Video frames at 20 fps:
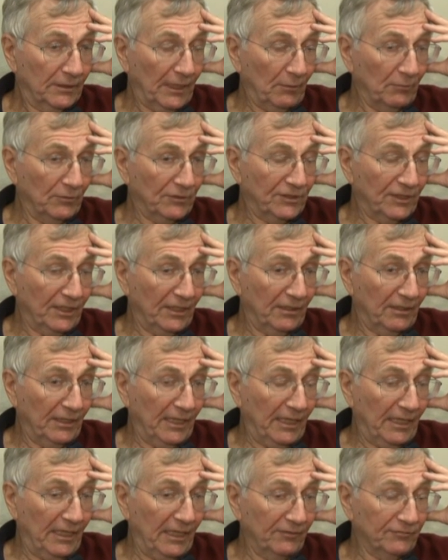That was
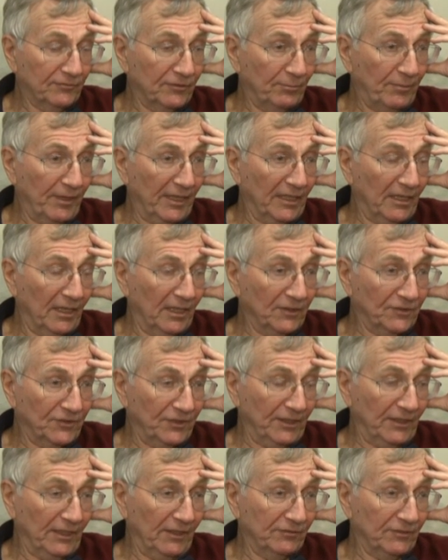after
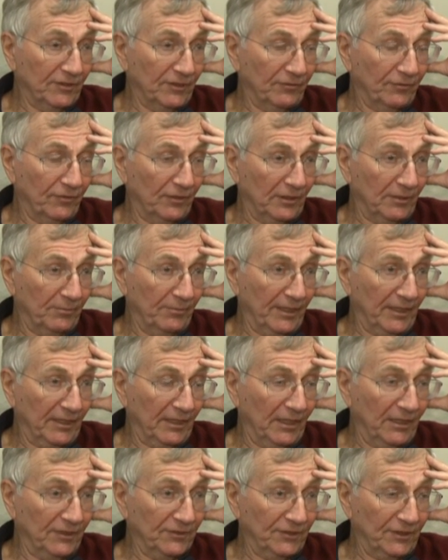Benghazi, after the fall of
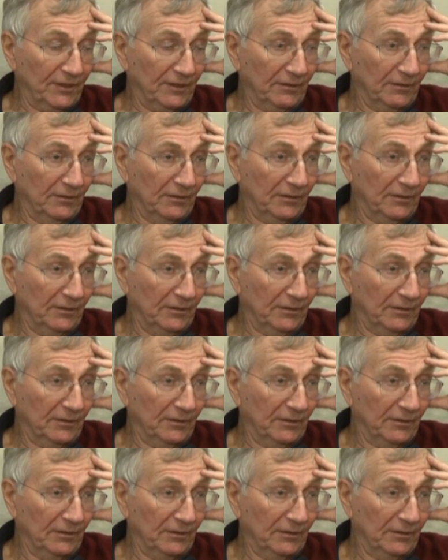Benghazi.